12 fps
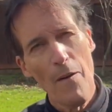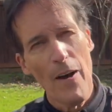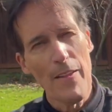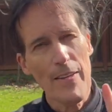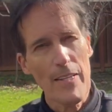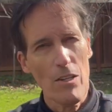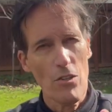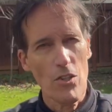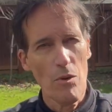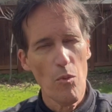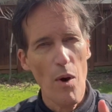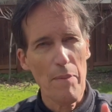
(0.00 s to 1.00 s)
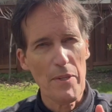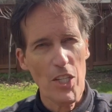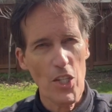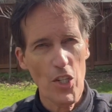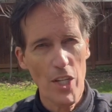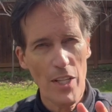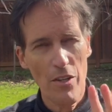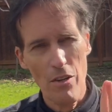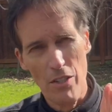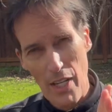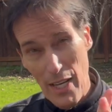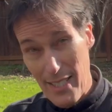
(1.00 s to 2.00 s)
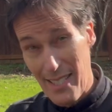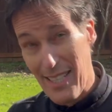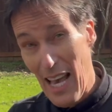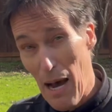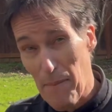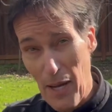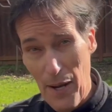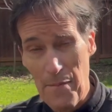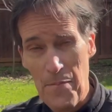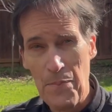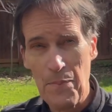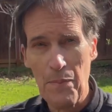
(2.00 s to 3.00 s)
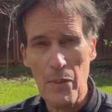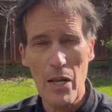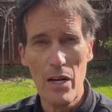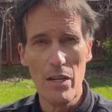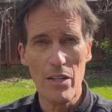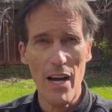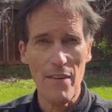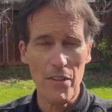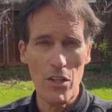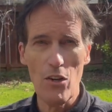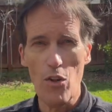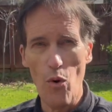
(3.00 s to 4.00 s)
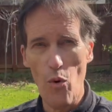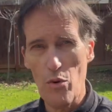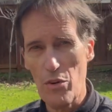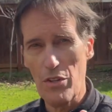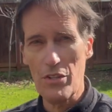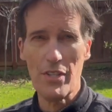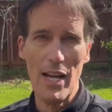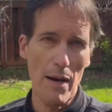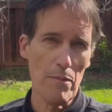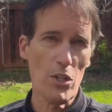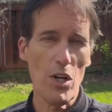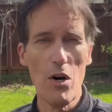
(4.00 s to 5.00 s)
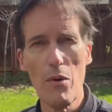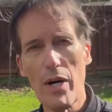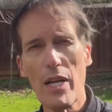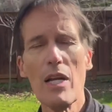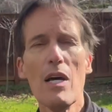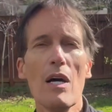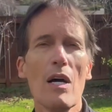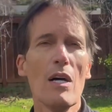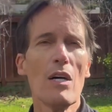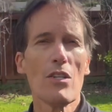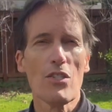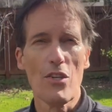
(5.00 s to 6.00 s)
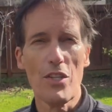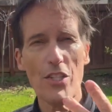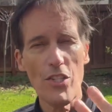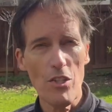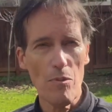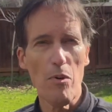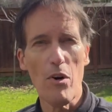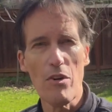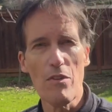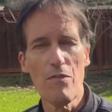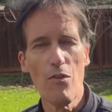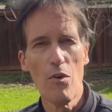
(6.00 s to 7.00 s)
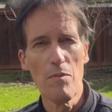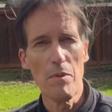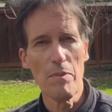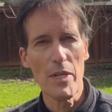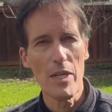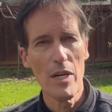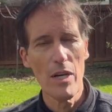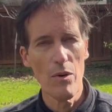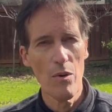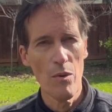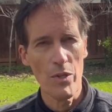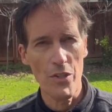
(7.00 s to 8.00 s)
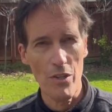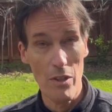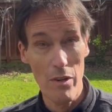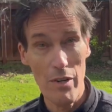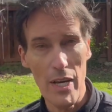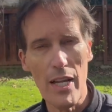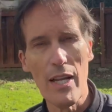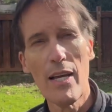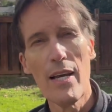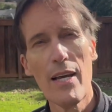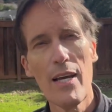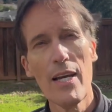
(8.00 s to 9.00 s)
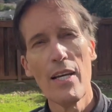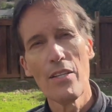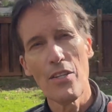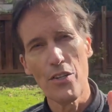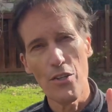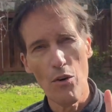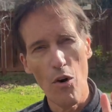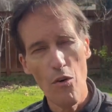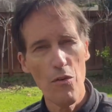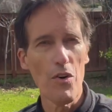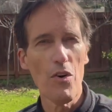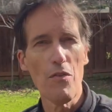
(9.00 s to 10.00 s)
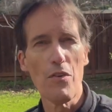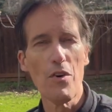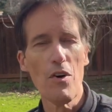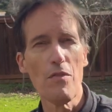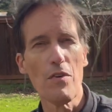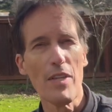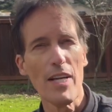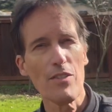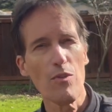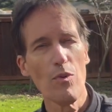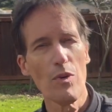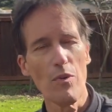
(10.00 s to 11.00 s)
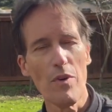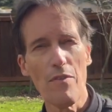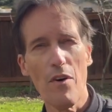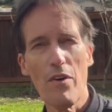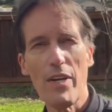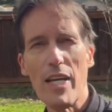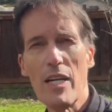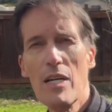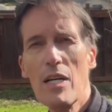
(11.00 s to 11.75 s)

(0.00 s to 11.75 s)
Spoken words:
I think there's some repetition in there. There's a lot of stabbing, and you have to know the order the stabs go in. So this is a part of the form that'd be good once you learn it to do over and over and over. That's when we've already